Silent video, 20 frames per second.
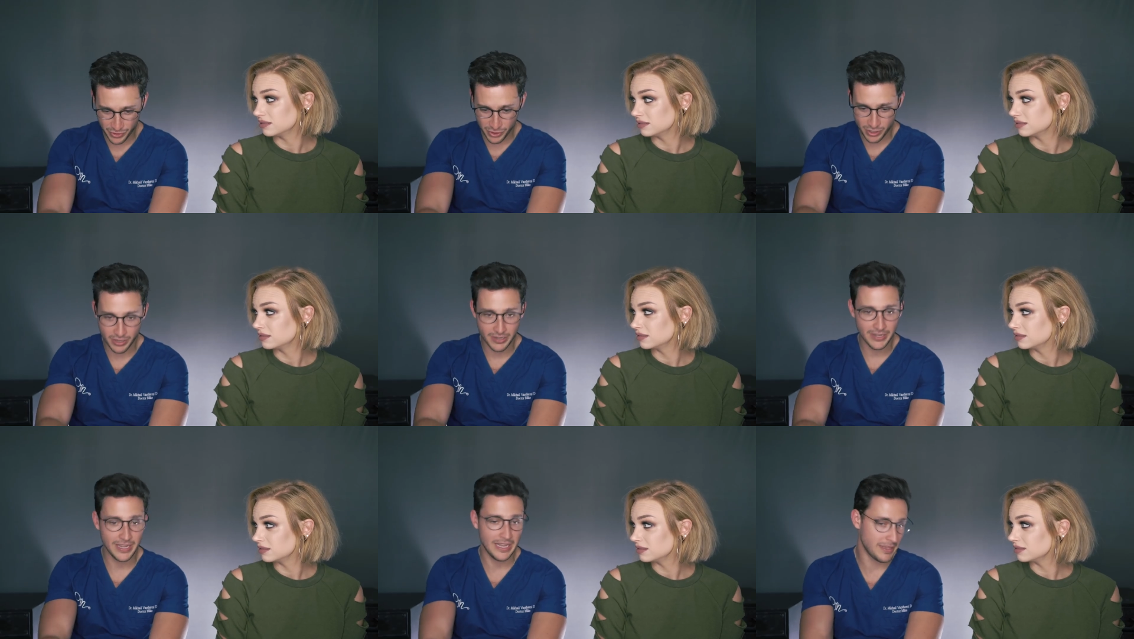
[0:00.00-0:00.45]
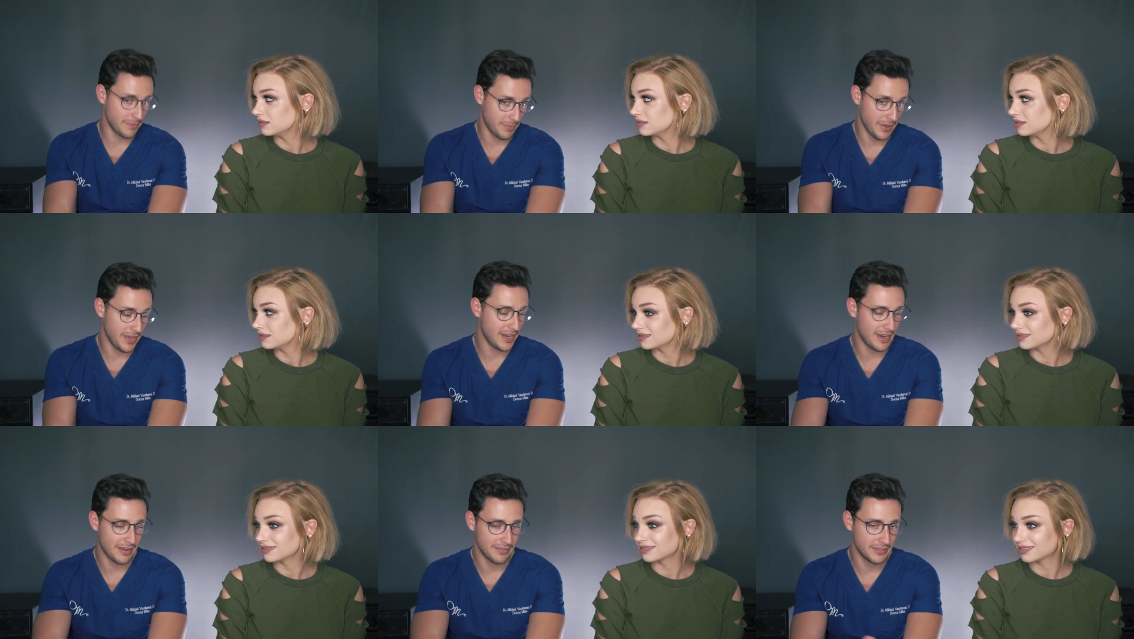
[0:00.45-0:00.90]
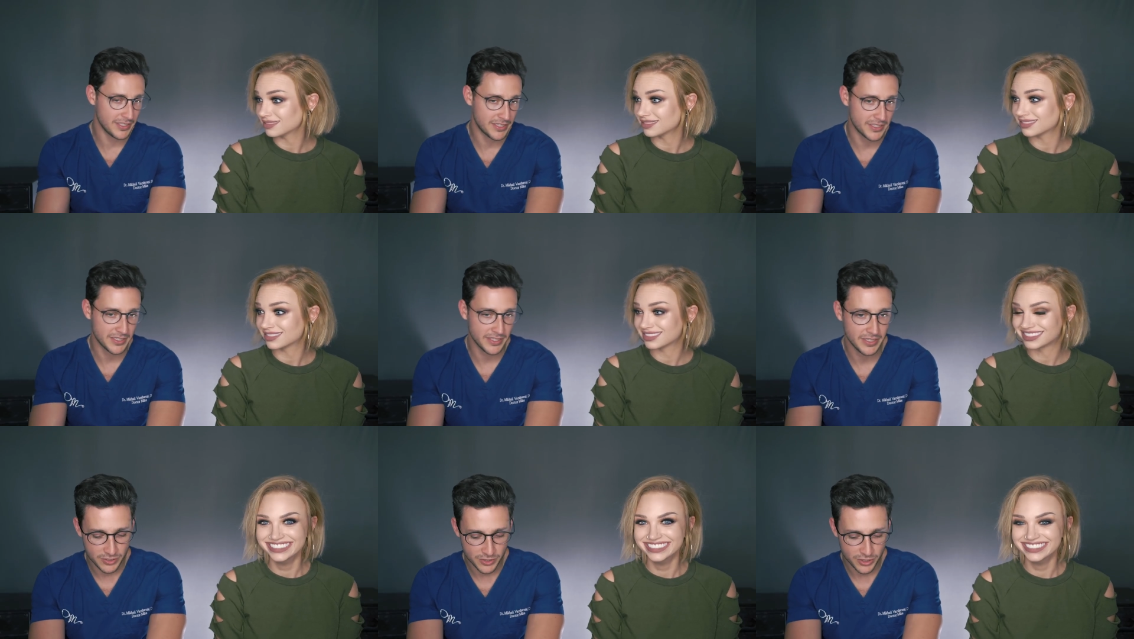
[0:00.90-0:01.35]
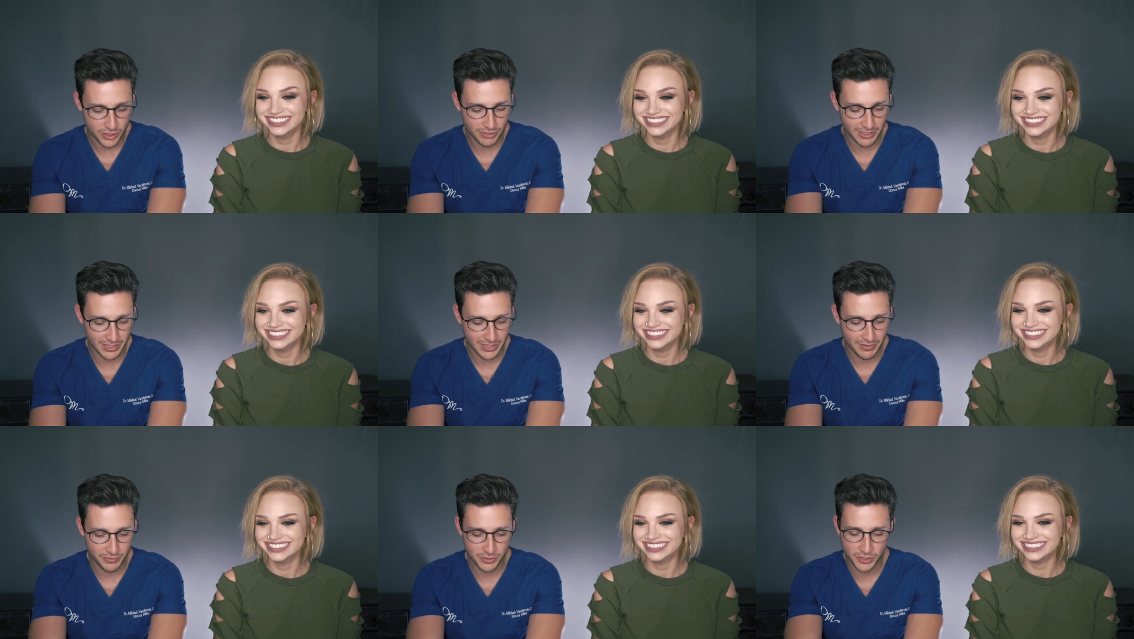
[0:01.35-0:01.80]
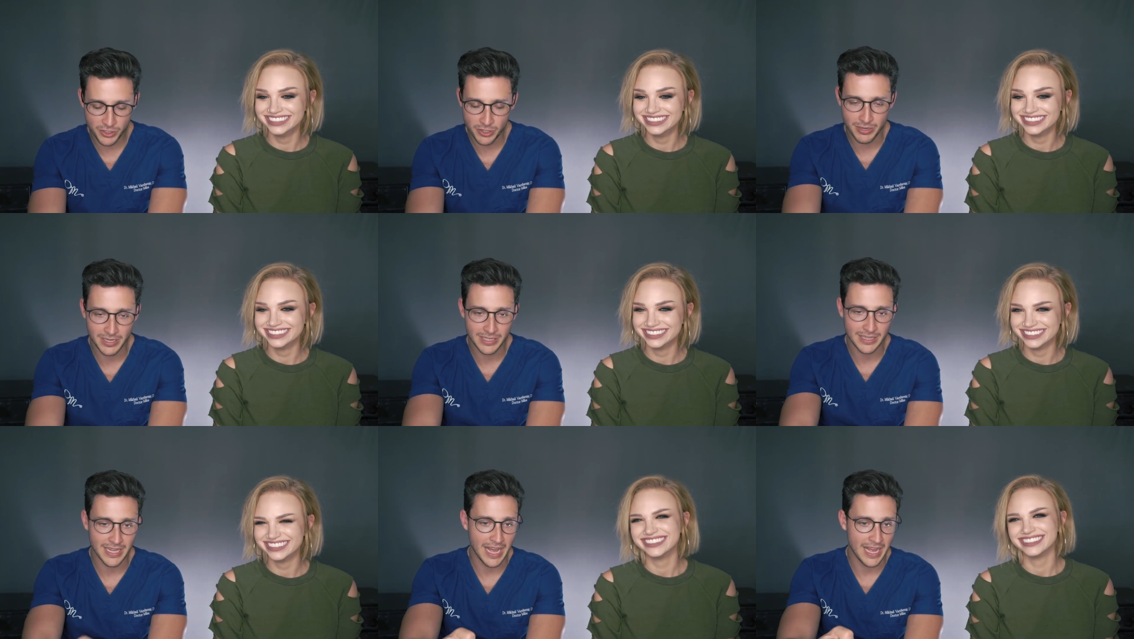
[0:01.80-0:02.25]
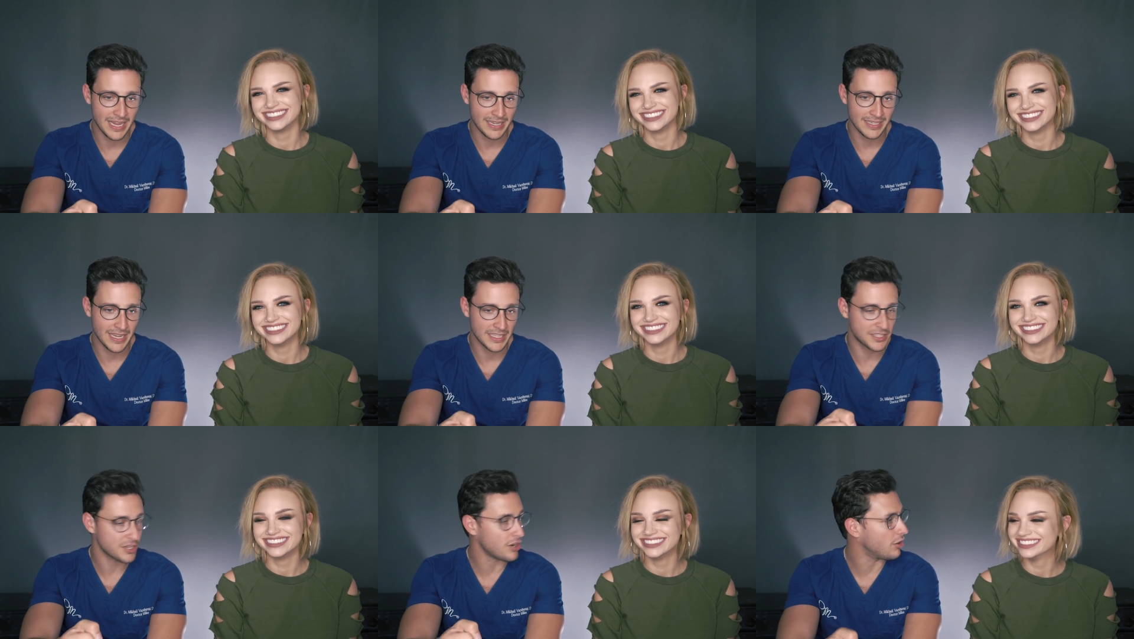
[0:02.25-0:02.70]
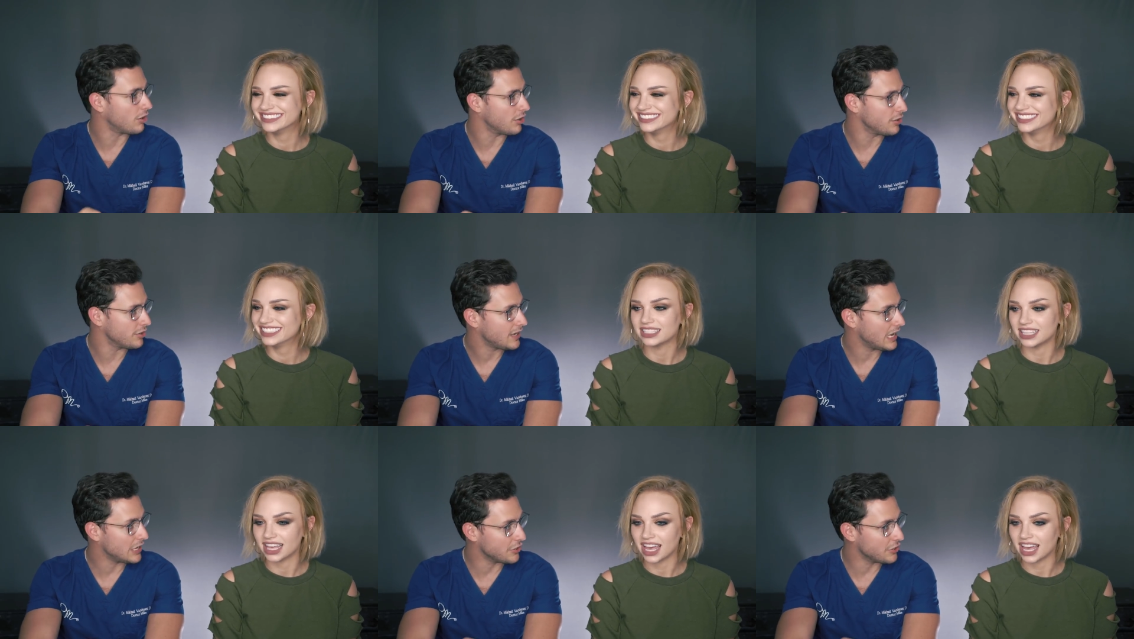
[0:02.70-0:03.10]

Speaker 1: you're and the bed, obviously. So like if you're doing that, that's hard.